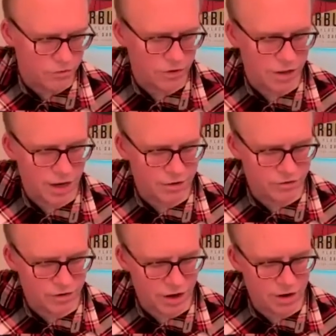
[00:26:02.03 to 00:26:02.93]
so then
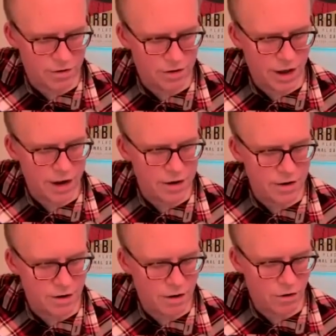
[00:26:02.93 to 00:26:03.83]
it's now
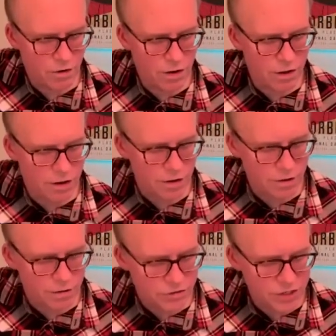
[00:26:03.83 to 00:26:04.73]
9 on the
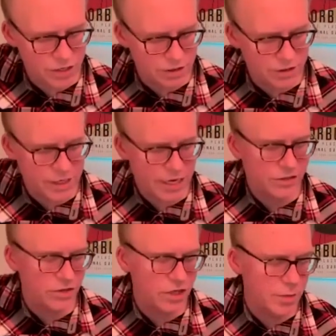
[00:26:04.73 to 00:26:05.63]
G and
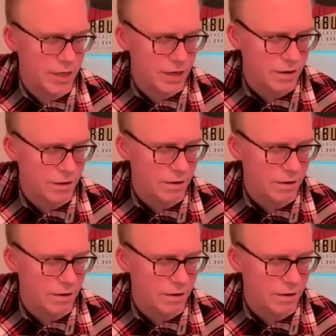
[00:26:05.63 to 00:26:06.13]
8 on the B.